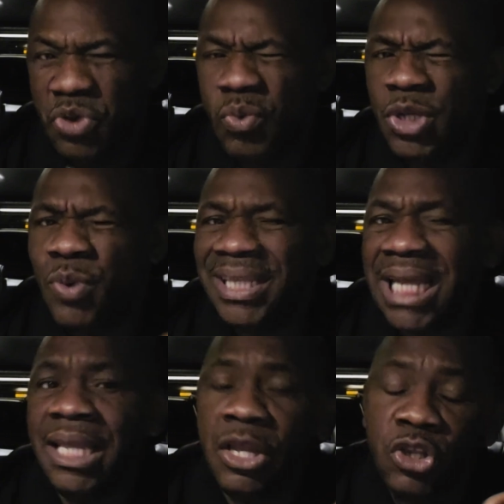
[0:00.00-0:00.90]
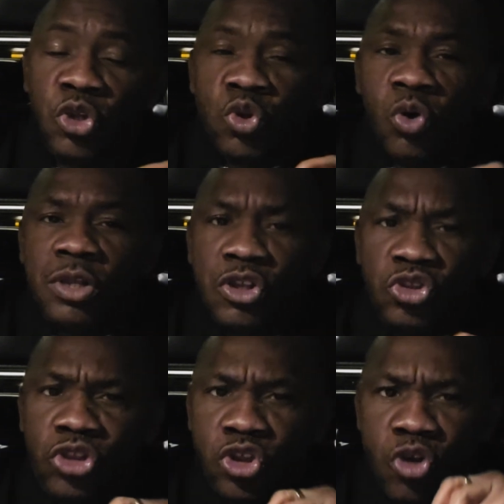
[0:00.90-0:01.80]
when you were an enemy, you know,
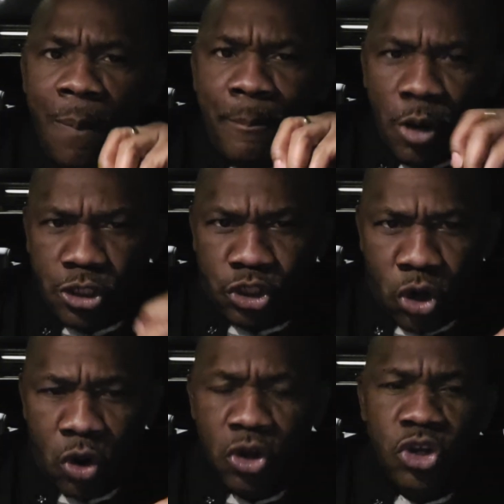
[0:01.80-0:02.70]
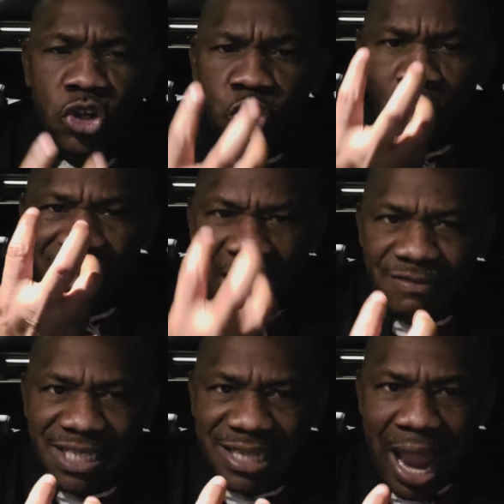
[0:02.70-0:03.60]
your posture, your
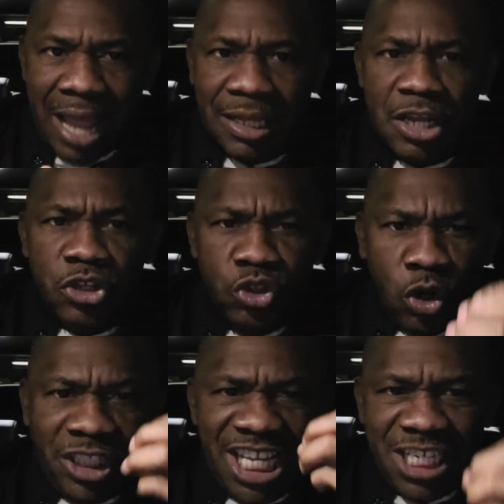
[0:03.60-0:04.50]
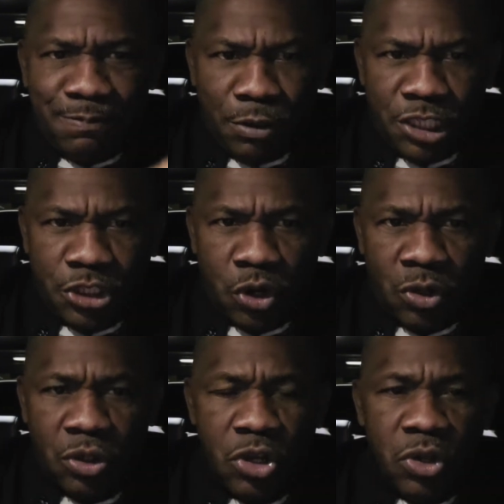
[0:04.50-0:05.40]
lifestyle, your
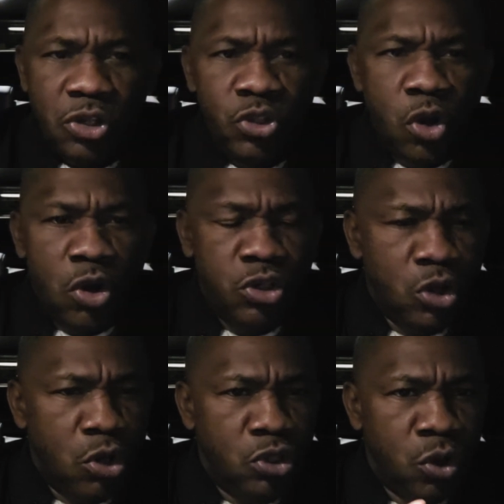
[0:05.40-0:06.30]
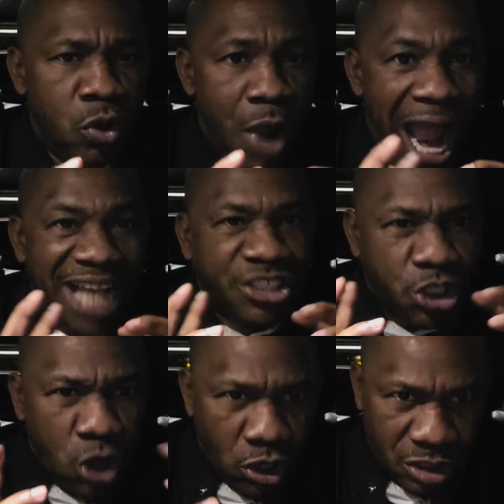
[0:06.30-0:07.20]
disposition, your
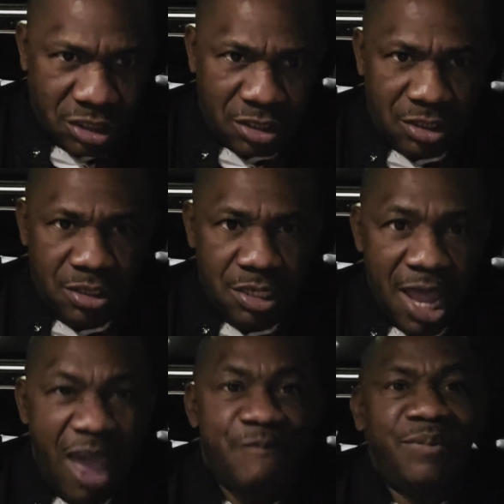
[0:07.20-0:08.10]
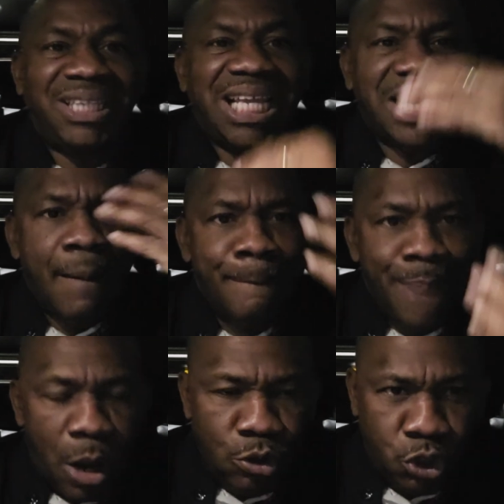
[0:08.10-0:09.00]
actions, everything
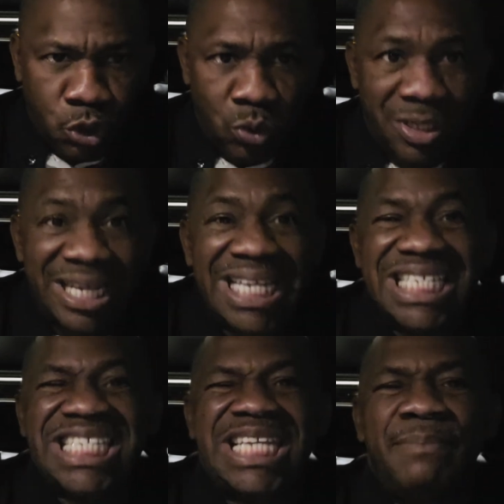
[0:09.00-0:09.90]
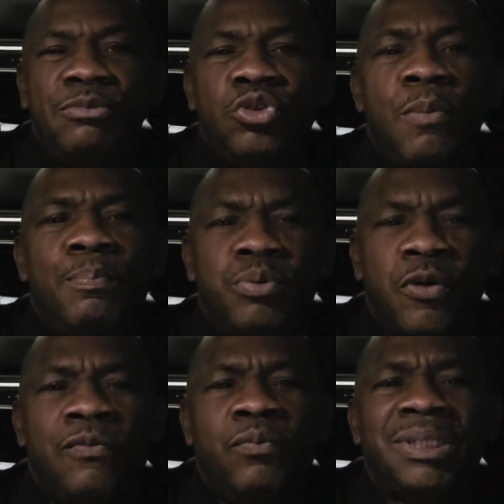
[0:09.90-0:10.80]
about you seemed to
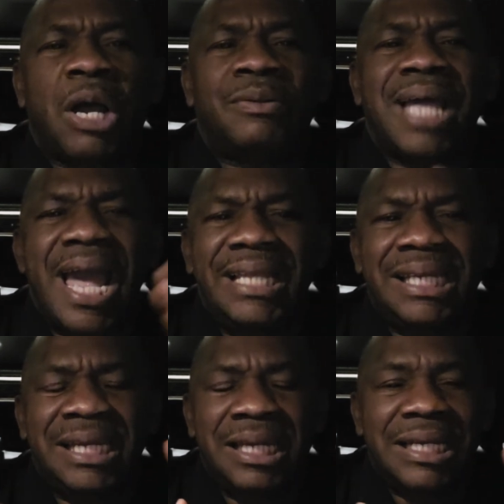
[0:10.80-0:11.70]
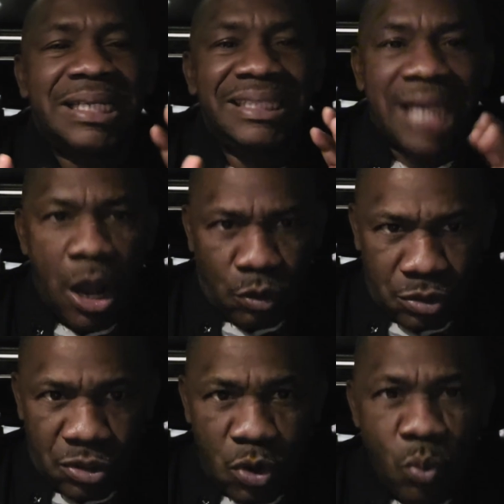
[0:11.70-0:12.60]
prove without any
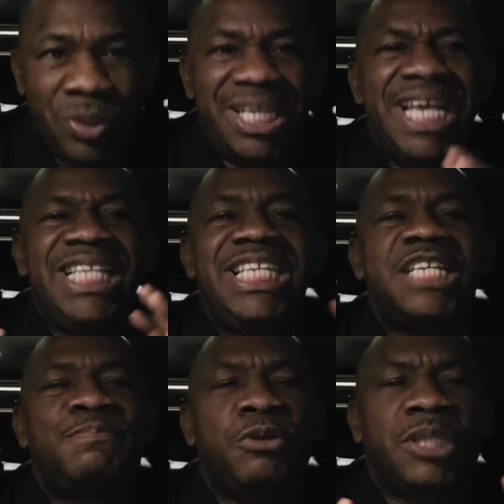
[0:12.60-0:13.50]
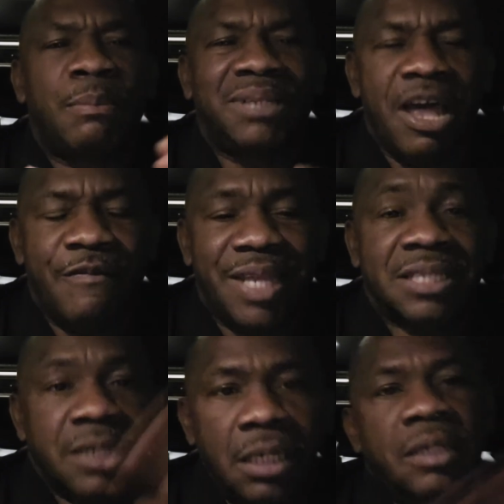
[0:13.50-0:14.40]
doubt, with indisputable
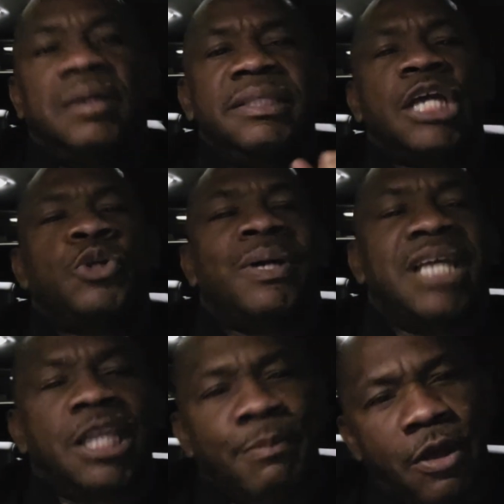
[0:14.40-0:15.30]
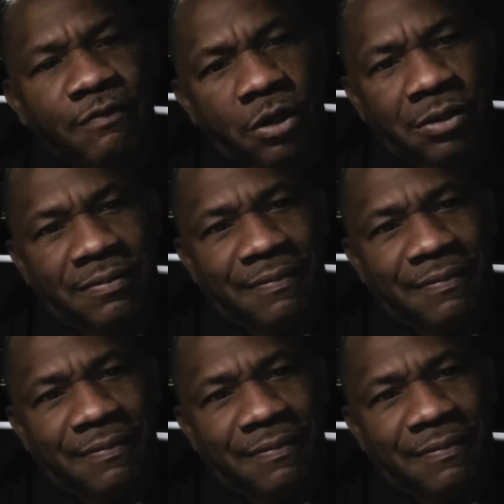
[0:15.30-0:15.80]
evidence, that you are an enemy of God.